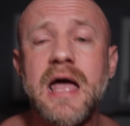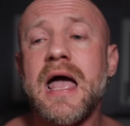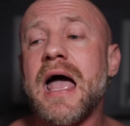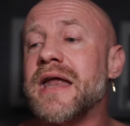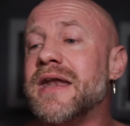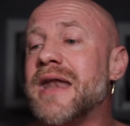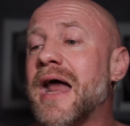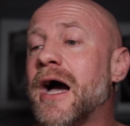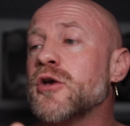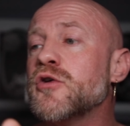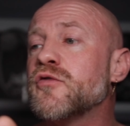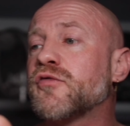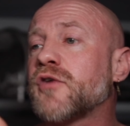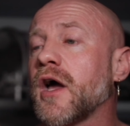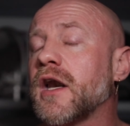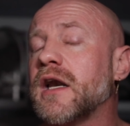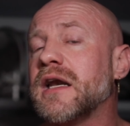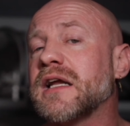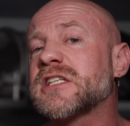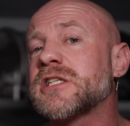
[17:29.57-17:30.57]
and now you've
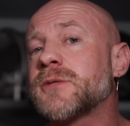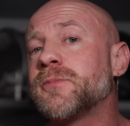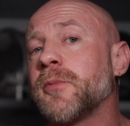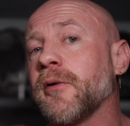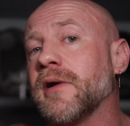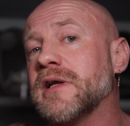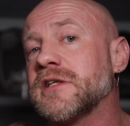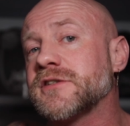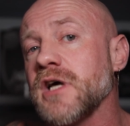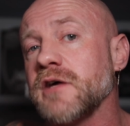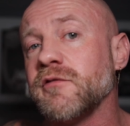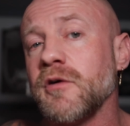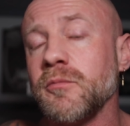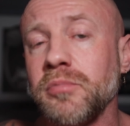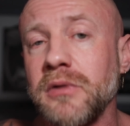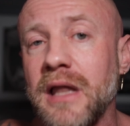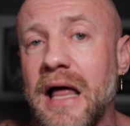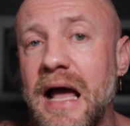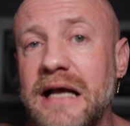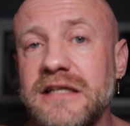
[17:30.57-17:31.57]
got an experience of a
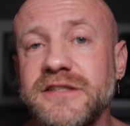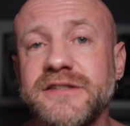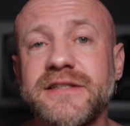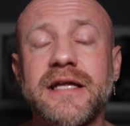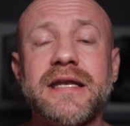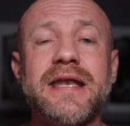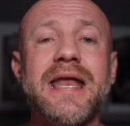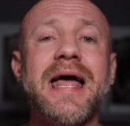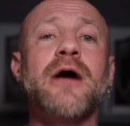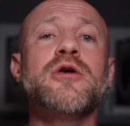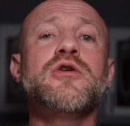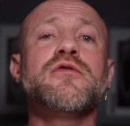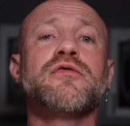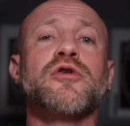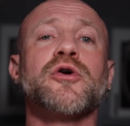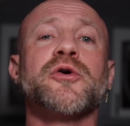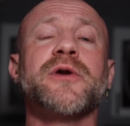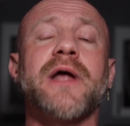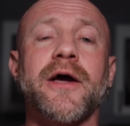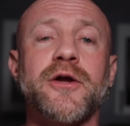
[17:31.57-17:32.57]
blast, and now you've
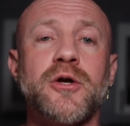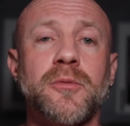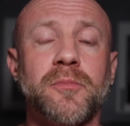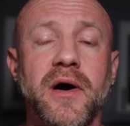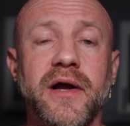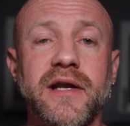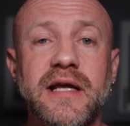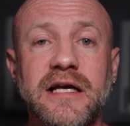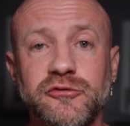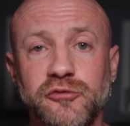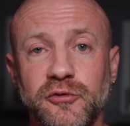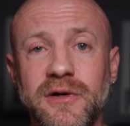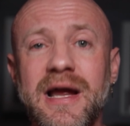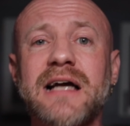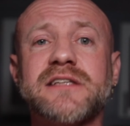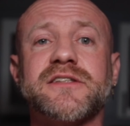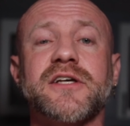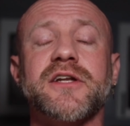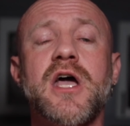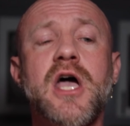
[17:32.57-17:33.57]
learned how your body has
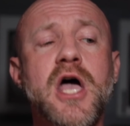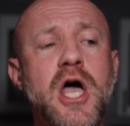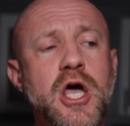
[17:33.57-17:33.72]
reacted.